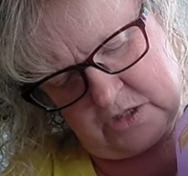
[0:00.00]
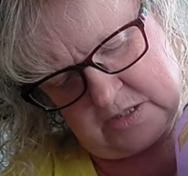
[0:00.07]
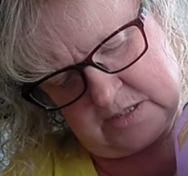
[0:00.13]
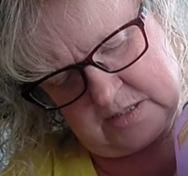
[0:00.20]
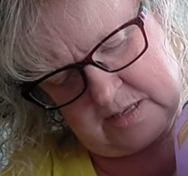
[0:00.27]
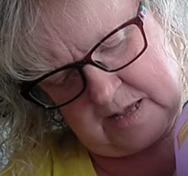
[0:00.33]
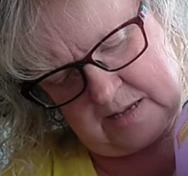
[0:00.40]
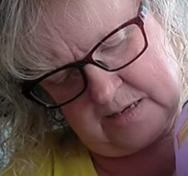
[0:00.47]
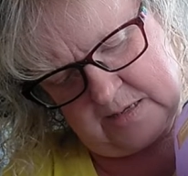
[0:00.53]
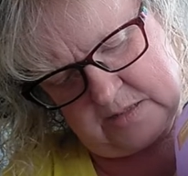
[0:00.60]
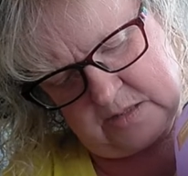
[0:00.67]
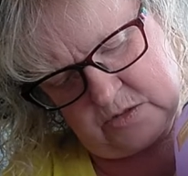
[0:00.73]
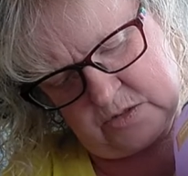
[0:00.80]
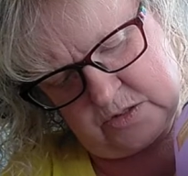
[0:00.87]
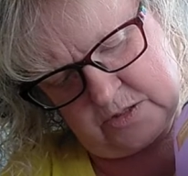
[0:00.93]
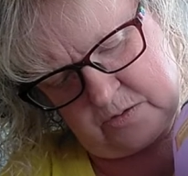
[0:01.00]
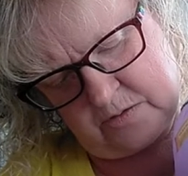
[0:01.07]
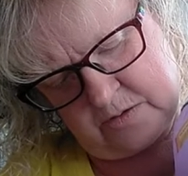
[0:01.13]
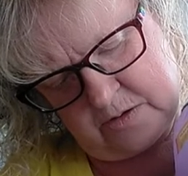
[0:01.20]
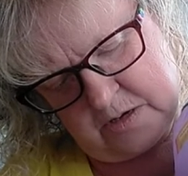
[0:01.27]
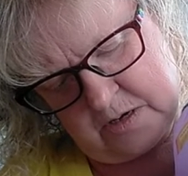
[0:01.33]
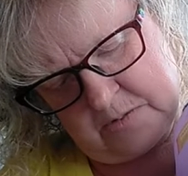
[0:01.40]
It's a lot easier to
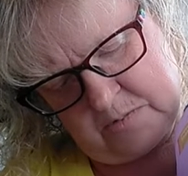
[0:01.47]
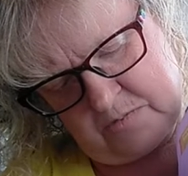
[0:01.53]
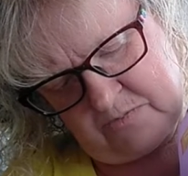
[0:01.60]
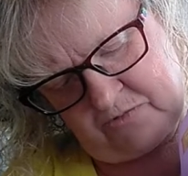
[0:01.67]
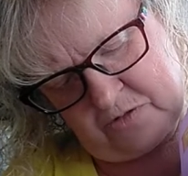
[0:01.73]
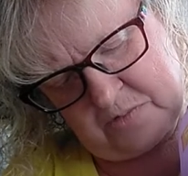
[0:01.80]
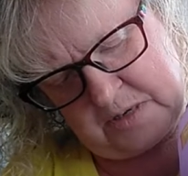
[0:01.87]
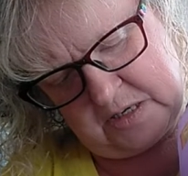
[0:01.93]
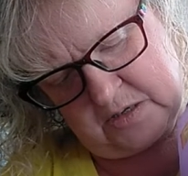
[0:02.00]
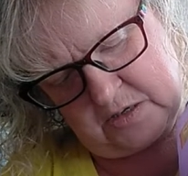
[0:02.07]
for me to